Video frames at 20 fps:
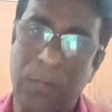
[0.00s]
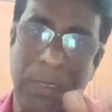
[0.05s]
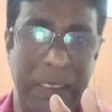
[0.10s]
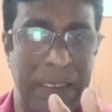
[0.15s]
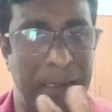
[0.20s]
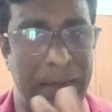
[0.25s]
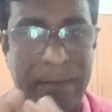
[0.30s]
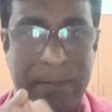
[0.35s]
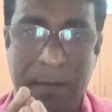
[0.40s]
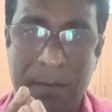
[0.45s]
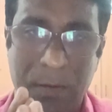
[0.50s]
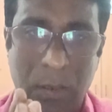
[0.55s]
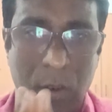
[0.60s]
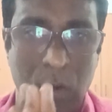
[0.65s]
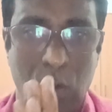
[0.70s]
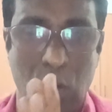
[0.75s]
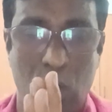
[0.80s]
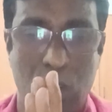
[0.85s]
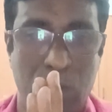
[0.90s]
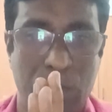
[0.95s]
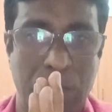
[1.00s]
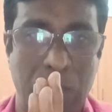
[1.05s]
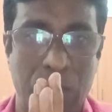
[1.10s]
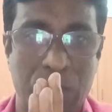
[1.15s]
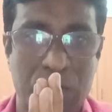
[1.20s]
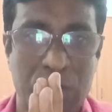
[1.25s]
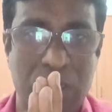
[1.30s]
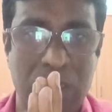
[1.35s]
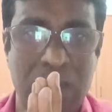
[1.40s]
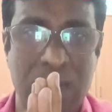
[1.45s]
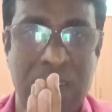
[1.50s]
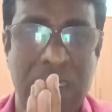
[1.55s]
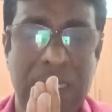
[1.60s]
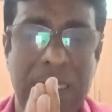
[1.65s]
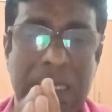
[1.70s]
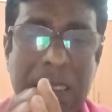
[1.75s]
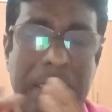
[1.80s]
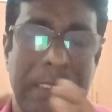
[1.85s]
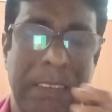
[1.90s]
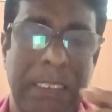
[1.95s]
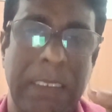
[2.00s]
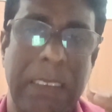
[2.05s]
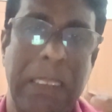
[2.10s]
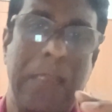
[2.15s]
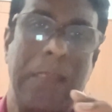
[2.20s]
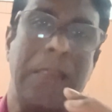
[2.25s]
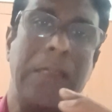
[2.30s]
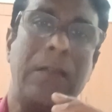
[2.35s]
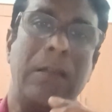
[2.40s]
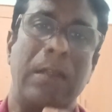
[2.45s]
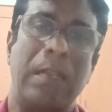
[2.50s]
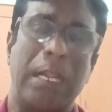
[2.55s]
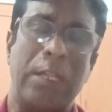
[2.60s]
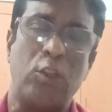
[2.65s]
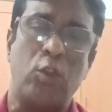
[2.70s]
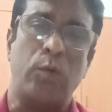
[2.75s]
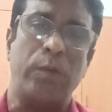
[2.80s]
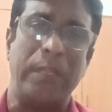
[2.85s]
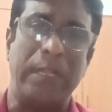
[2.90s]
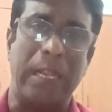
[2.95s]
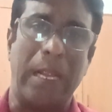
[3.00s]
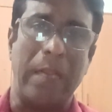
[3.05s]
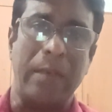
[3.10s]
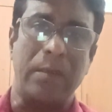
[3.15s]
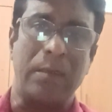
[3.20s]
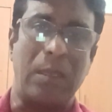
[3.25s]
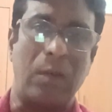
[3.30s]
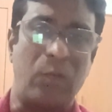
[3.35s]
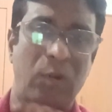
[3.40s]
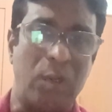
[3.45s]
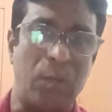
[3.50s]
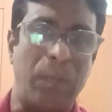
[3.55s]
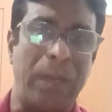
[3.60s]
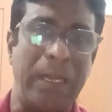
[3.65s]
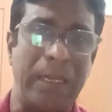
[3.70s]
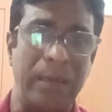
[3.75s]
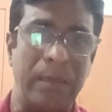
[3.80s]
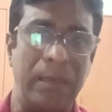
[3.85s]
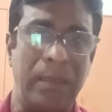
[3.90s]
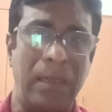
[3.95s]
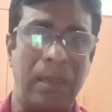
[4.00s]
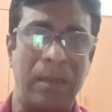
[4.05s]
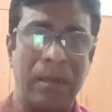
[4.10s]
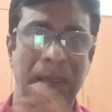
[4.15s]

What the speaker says: We'll discuss all those provisions, that is the Gratuity Act covered by India,